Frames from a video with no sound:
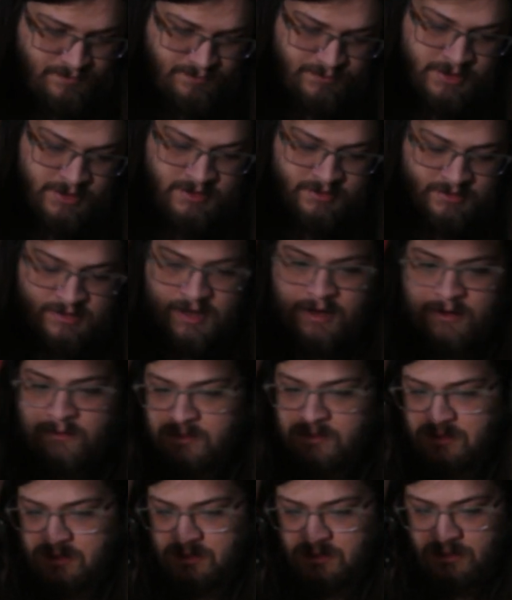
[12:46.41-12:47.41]
but not
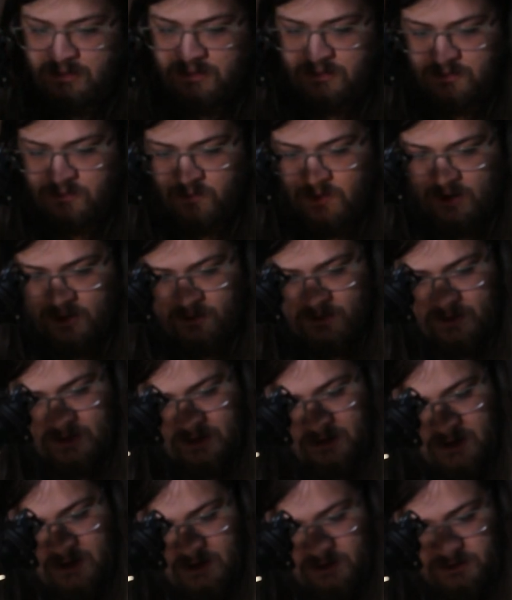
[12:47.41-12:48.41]
with the
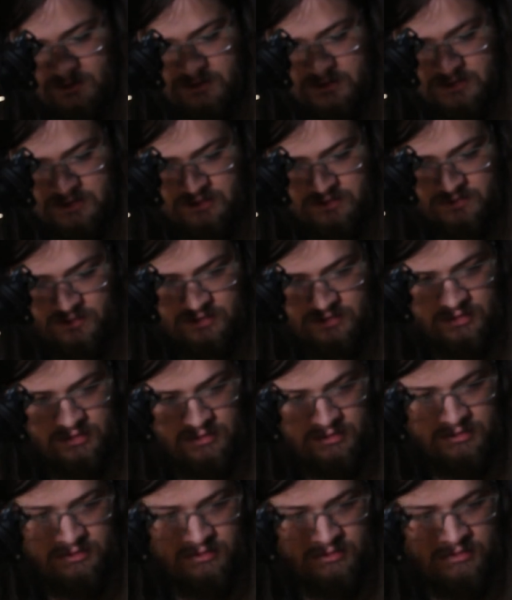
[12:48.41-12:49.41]
weathering colors. It's with
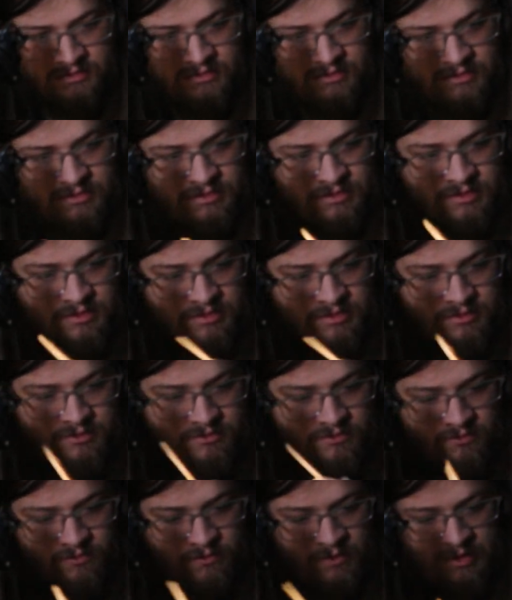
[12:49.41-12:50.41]
the
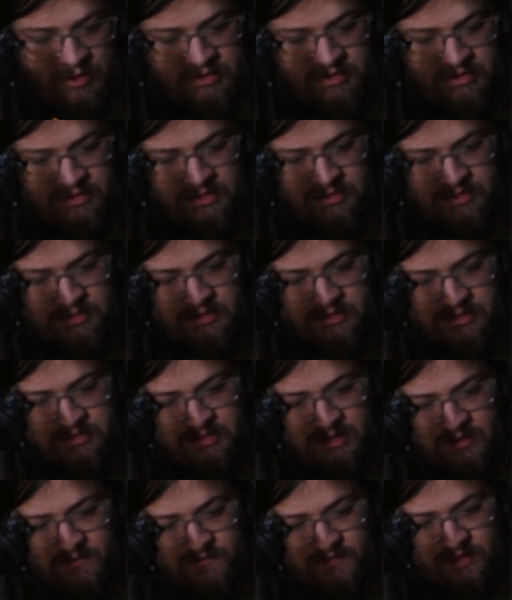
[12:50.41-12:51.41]
rust
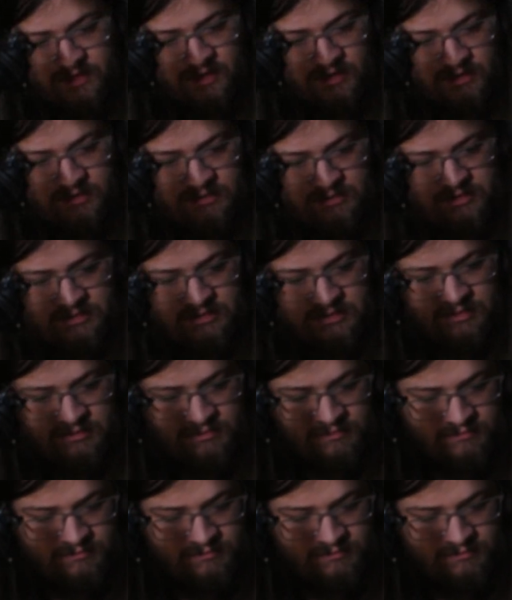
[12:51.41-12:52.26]
set of colors.